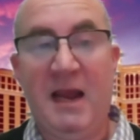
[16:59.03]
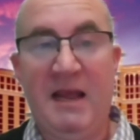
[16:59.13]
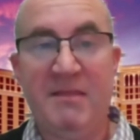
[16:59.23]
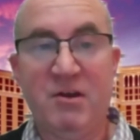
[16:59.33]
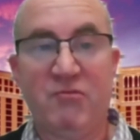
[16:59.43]

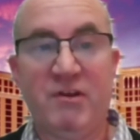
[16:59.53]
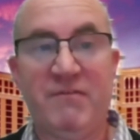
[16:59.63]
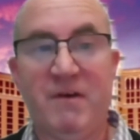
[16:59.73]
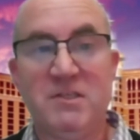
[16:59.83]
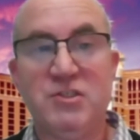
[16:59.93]
and they'll
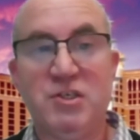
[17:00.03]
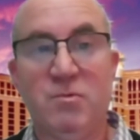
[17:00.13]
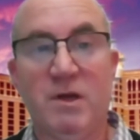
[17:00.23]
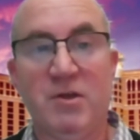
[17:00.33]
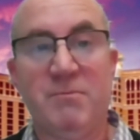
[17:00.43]
refund you
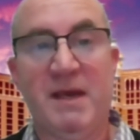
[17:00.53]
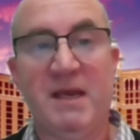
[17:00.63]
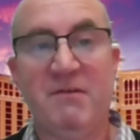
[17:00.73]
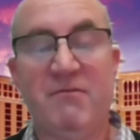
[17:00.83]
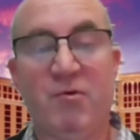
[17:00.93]
what you
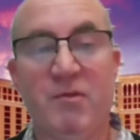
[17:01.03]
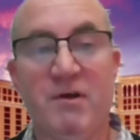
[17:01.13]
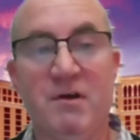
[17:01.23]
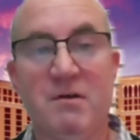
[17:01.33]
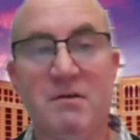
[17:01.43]
paid for
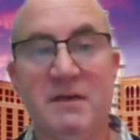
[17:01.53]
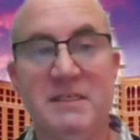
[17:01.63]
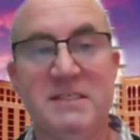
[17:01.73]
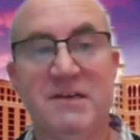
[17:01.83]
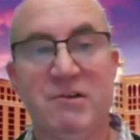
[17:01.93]
the
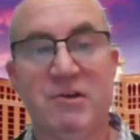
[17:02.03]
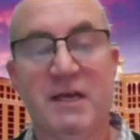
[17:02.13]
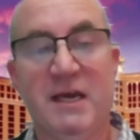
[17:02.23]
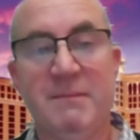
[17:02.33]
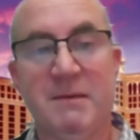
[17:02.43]
interior
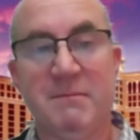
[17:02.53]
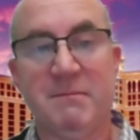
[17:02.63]
cabin.